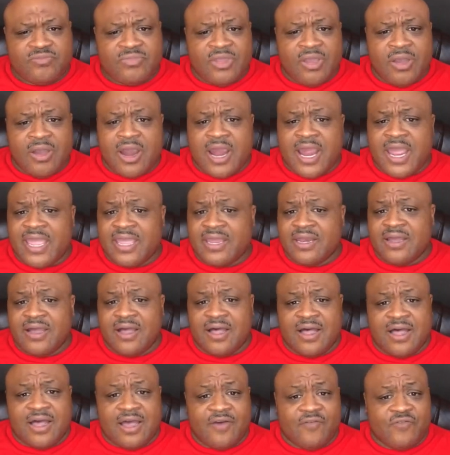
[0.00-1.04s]
All right,
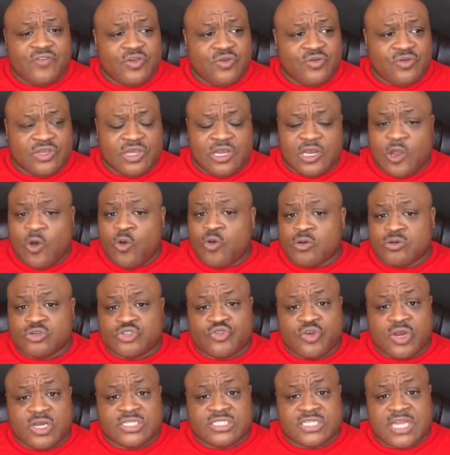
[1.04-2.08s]
if your local
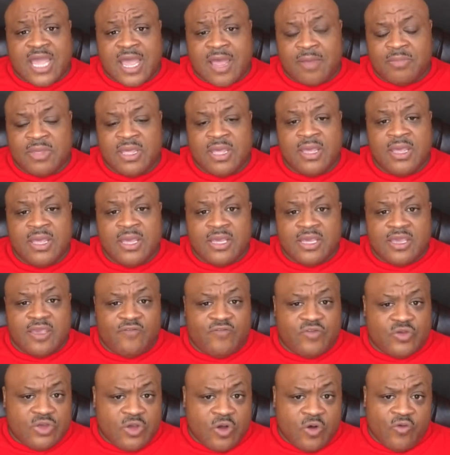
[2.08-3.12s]
truck stop, if
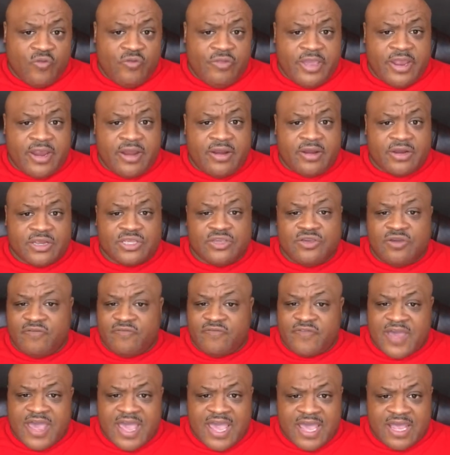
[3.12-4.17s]
you go there, you'll
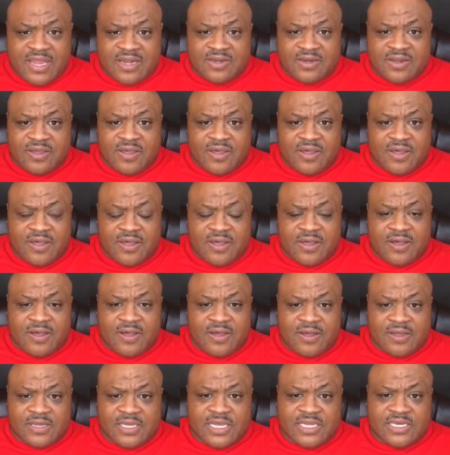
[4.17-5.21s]
find
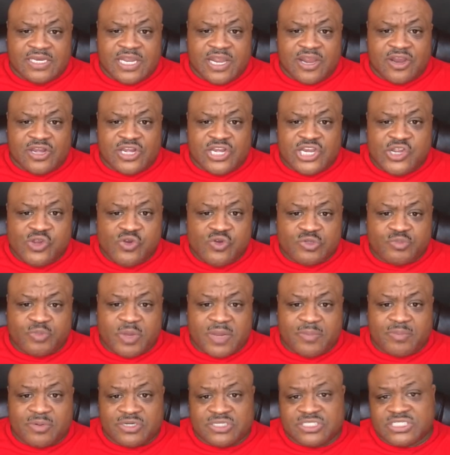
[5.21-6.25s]
in their
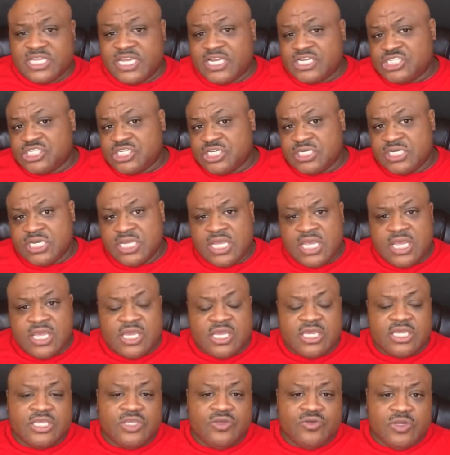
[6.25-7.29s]
newspaper section,
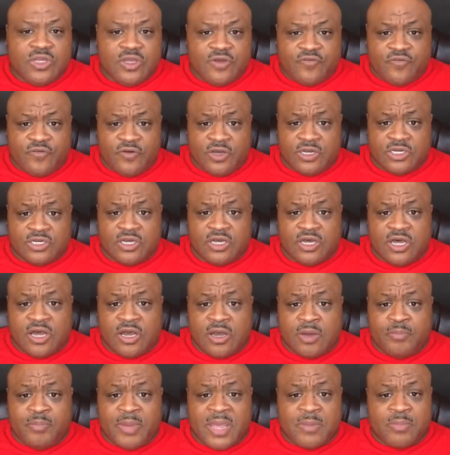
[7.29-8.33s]
you look for
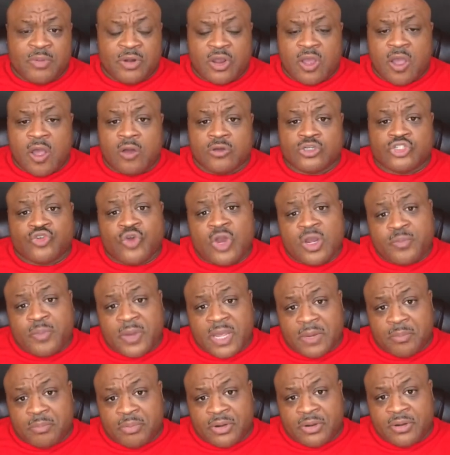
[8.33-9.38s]
a paper called truck
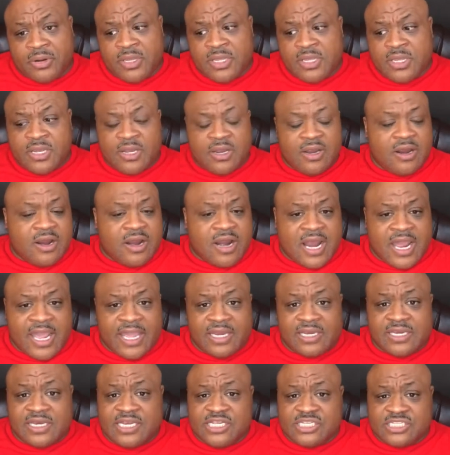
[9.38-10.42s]
paper. All right,
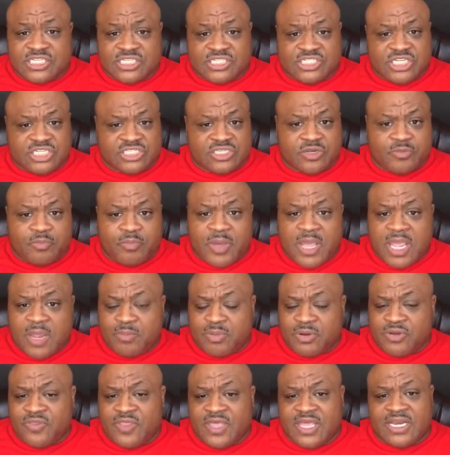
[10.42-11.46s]
and this is just a
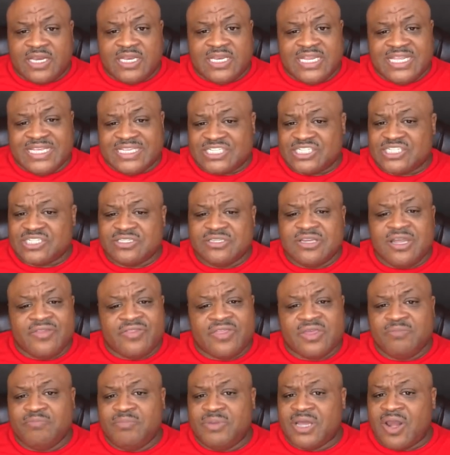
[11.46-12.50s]
paper that lists
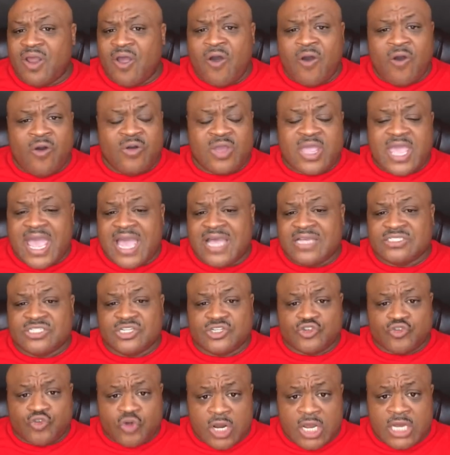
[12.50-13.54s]
nothing but all kinds of
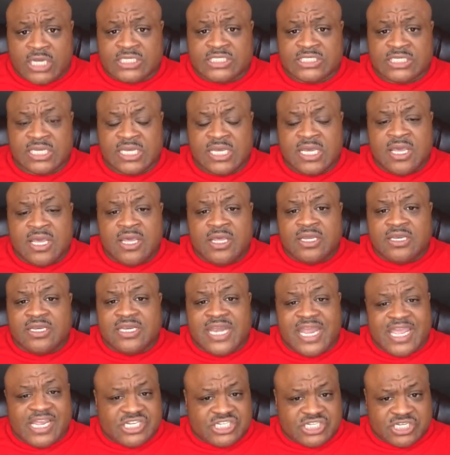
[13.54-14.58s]
trucks
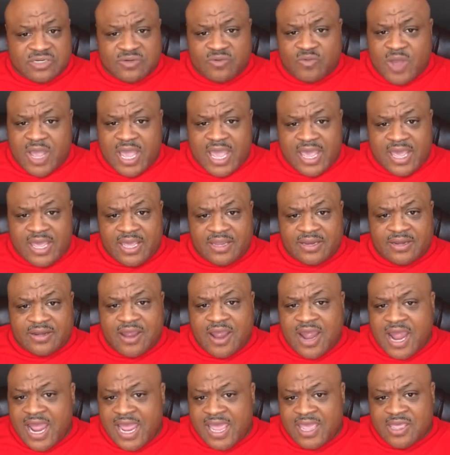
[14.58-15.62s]
nationwide.
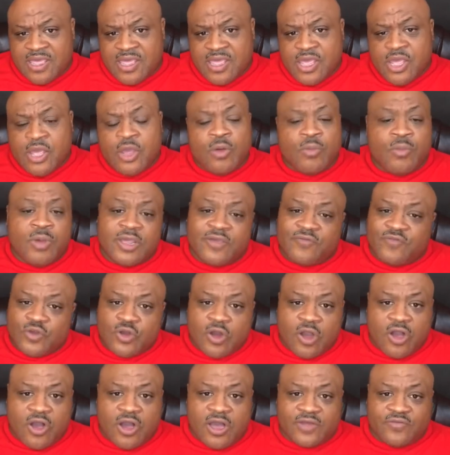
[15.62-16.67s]
All right, if you're
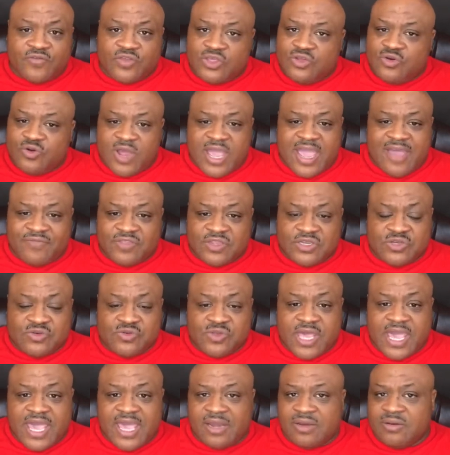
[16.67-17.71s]
on, you don't have to do
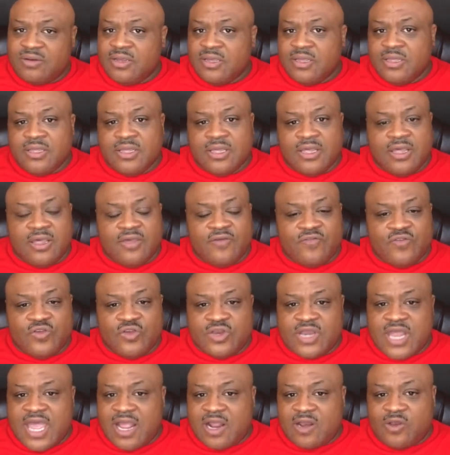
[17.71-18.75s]
that. If
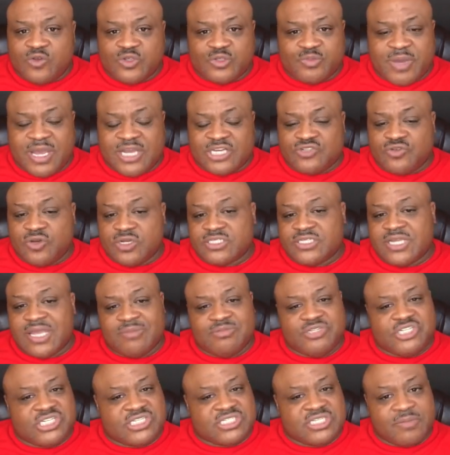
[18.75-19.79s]
you're not close by a truck stop,
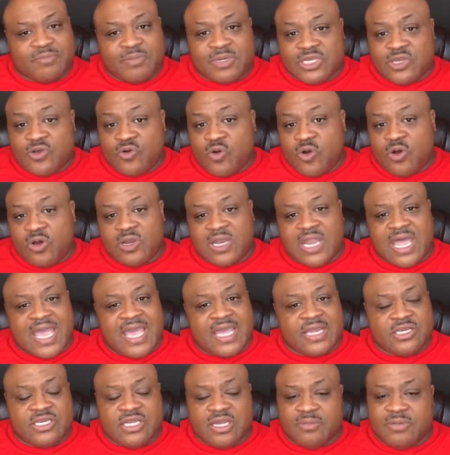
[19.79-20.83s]
just simply go
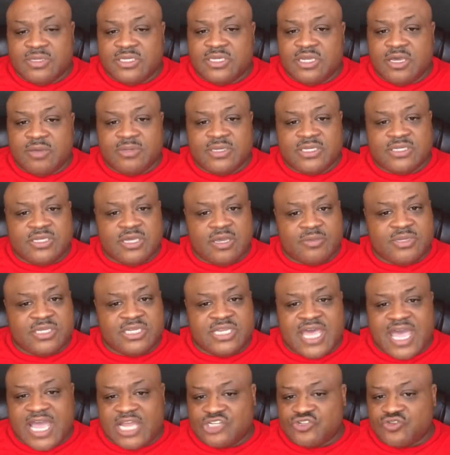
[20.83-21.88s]
online,
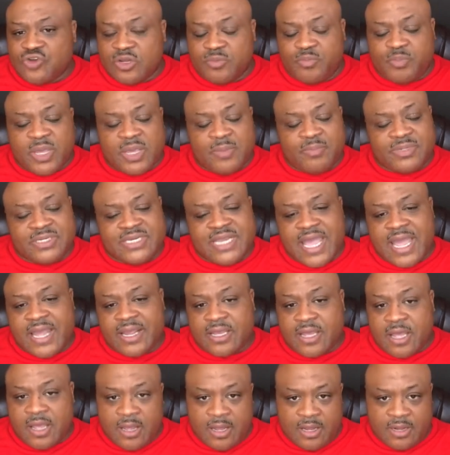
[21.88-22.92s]

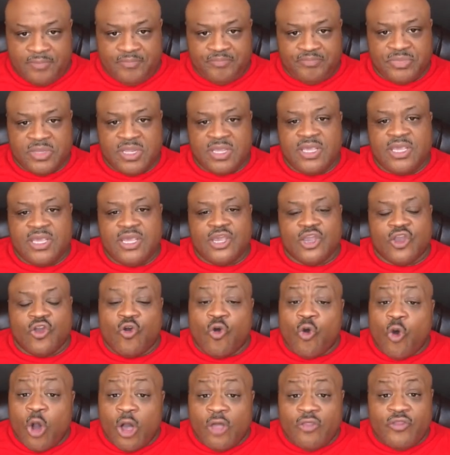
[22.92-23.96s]
www.truckpaper.com.
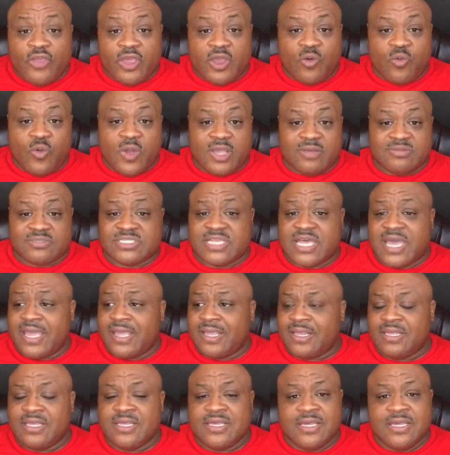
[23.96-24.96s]
Go on their website,